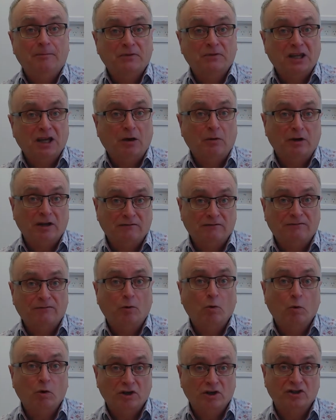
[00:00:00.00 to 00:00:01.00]
going
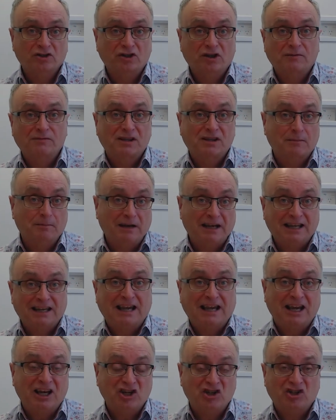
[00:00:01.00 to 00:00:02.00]
forward in terms of the
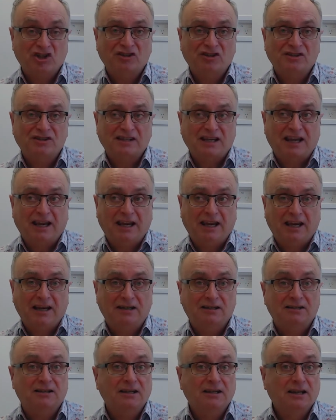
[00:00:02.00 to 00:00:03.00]
medications
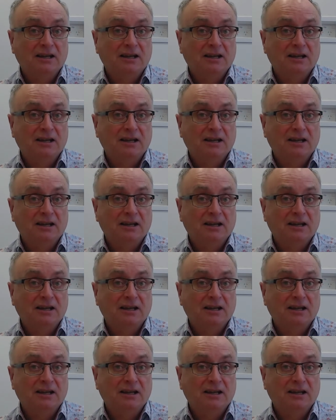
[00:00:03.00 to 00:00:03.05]
and